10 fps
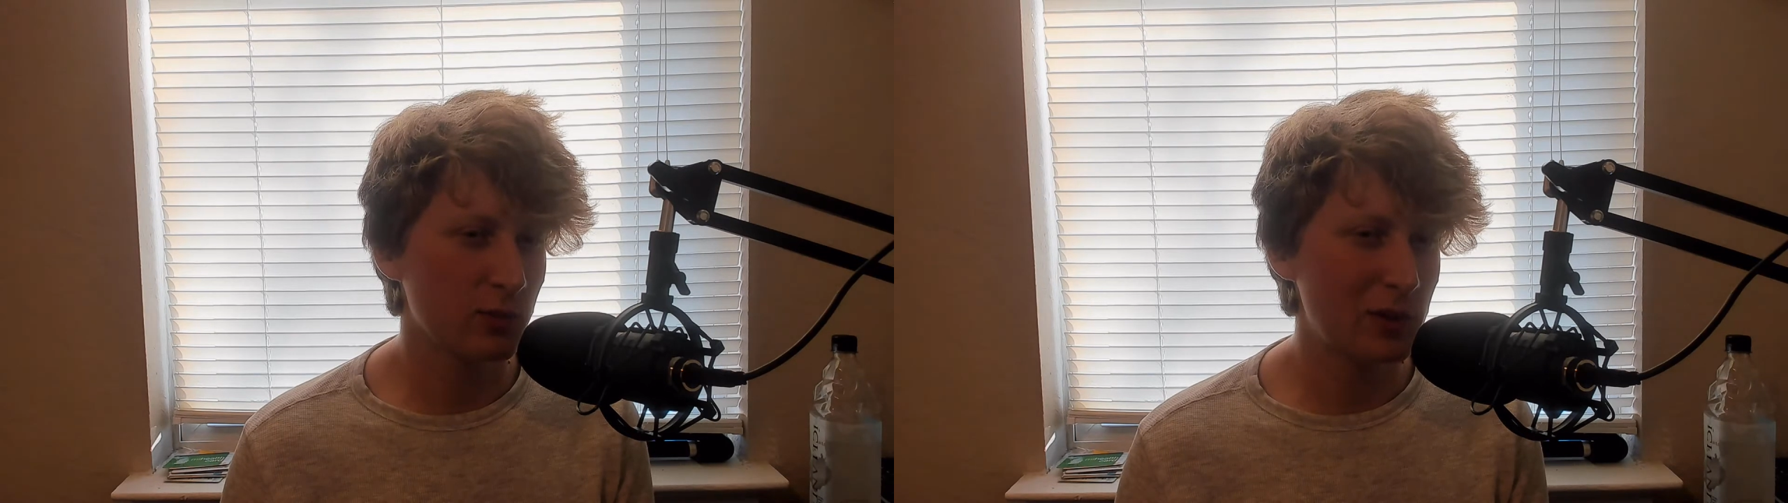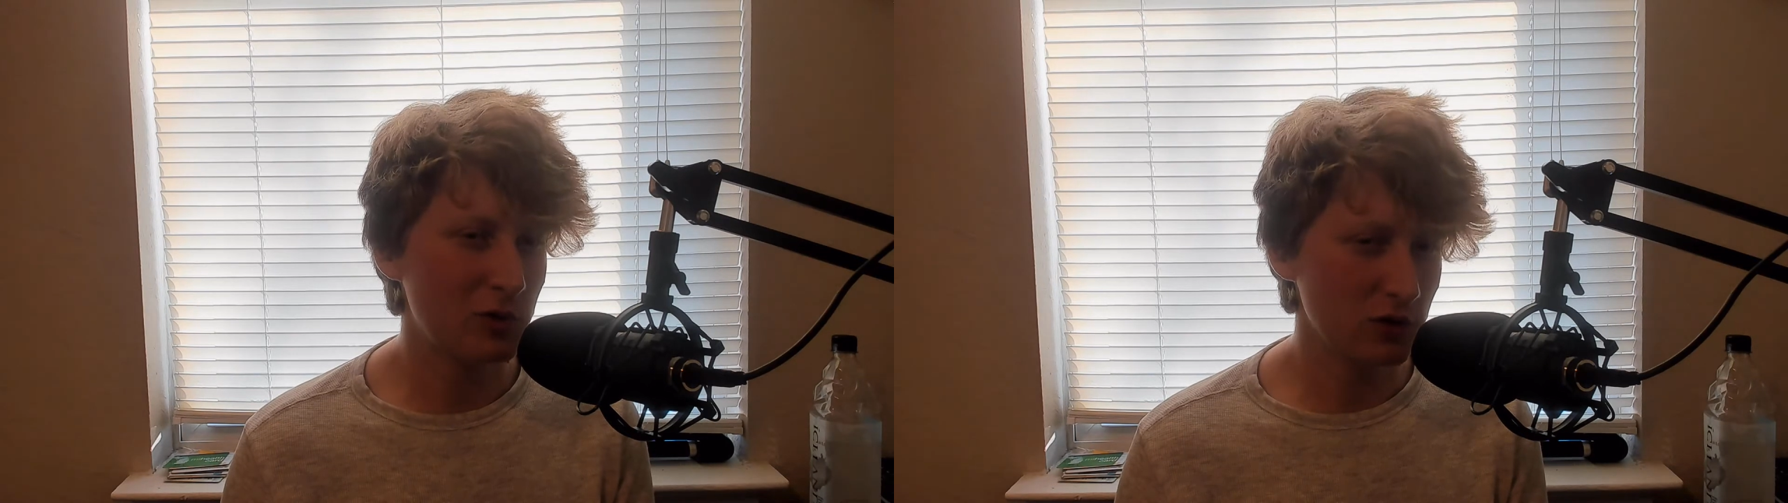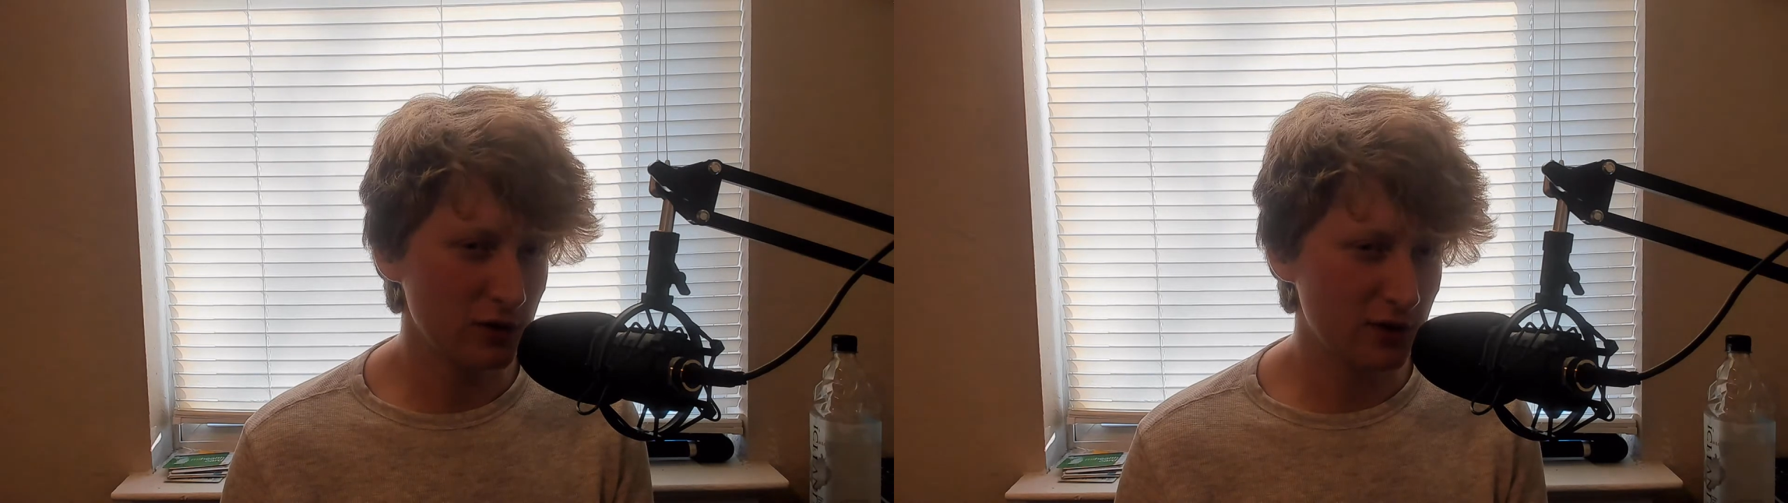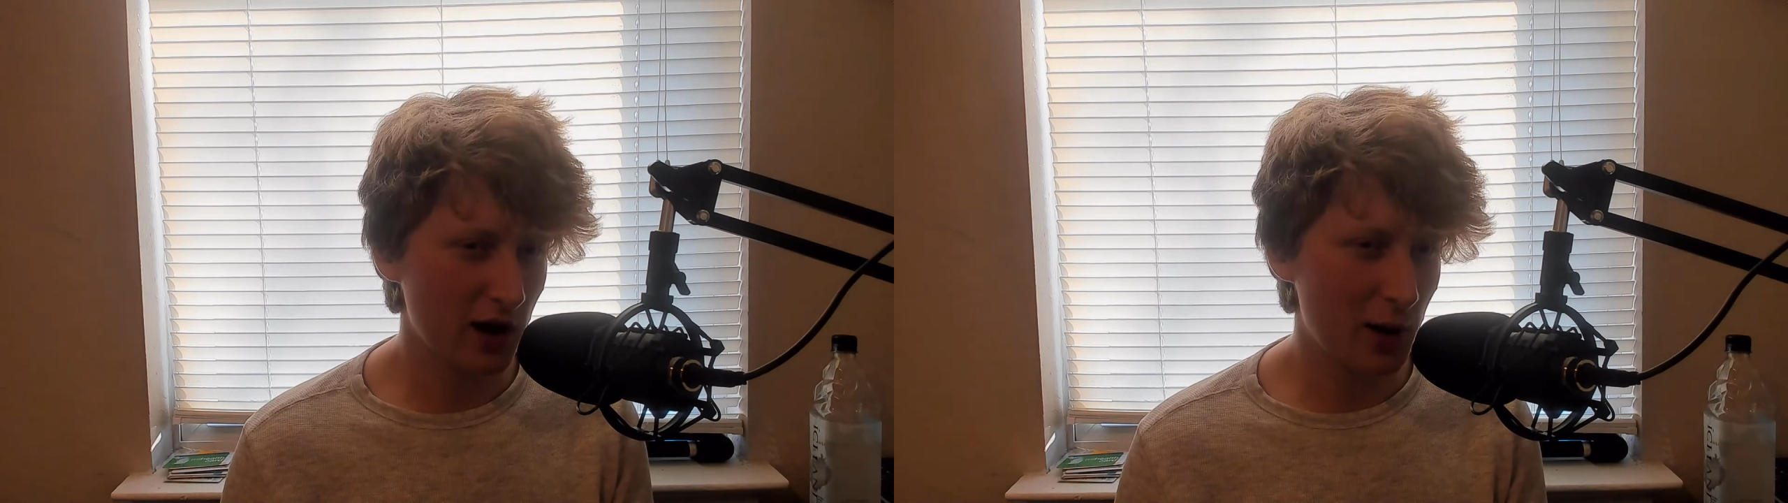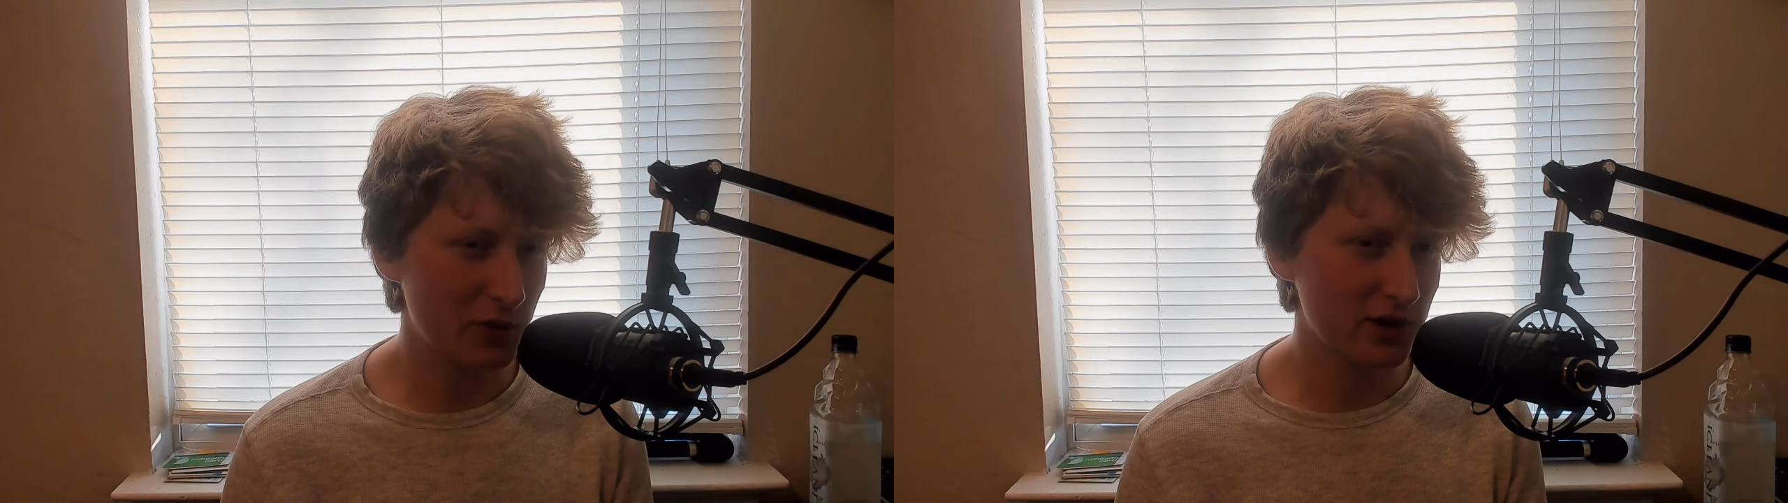people lose their
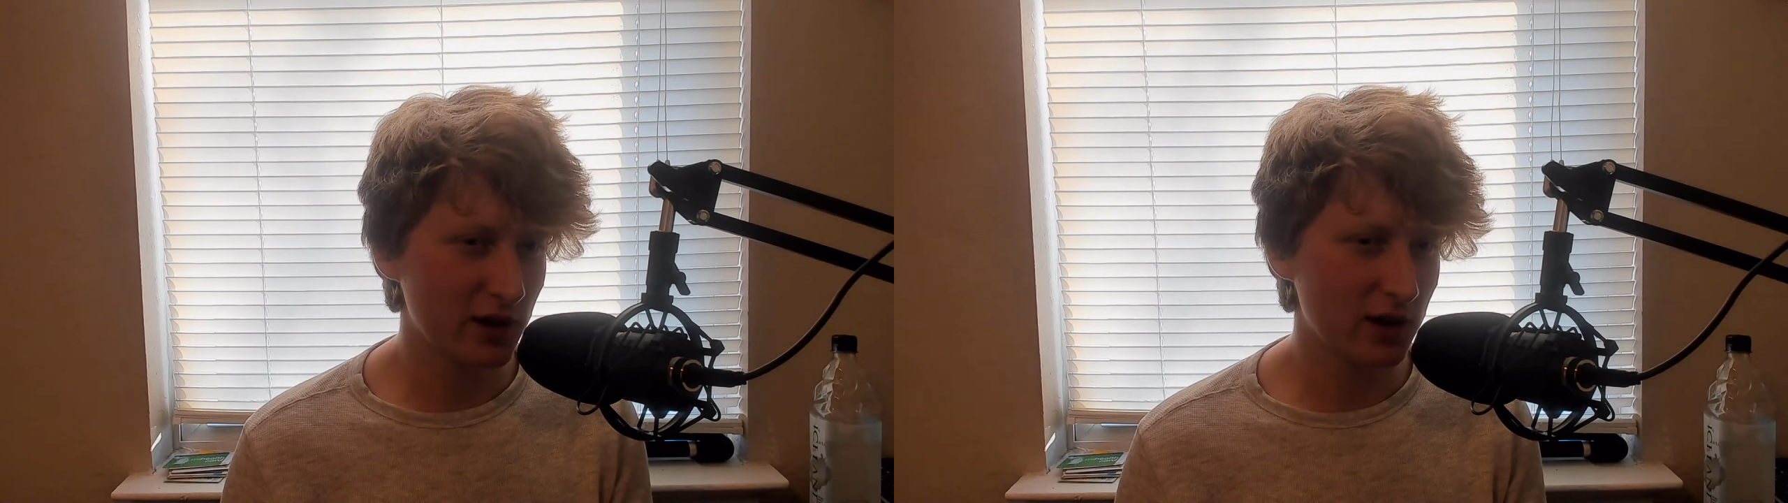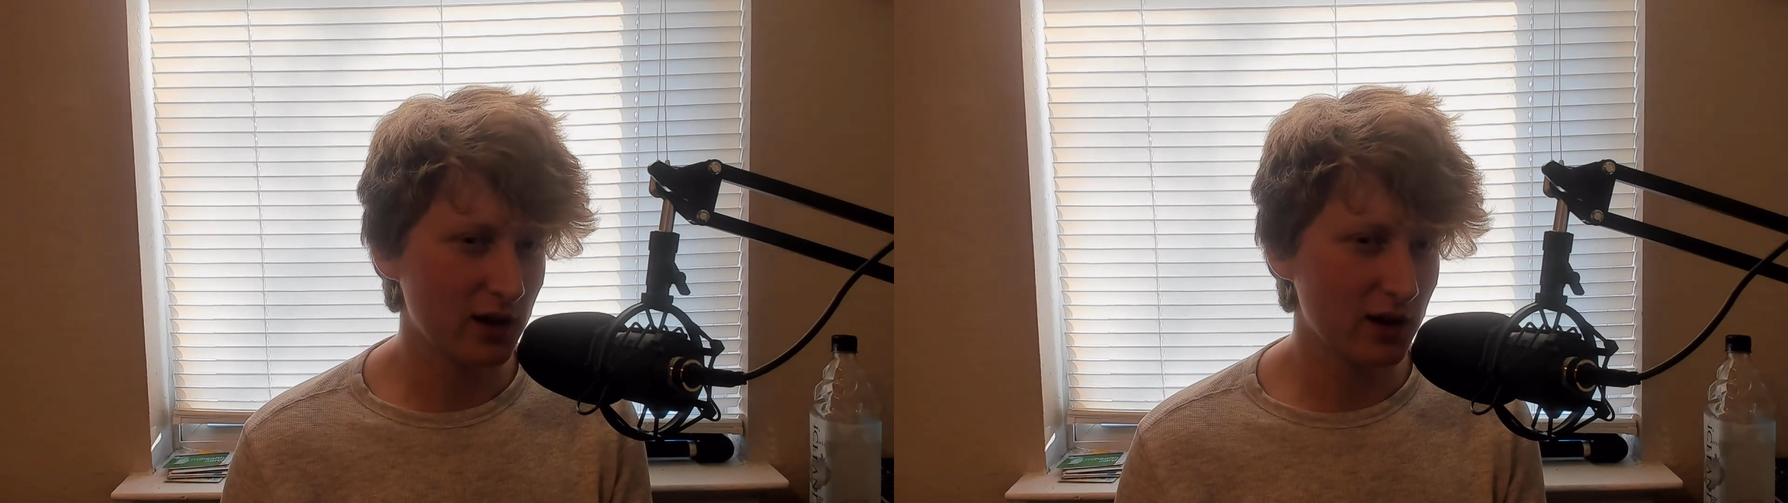appetite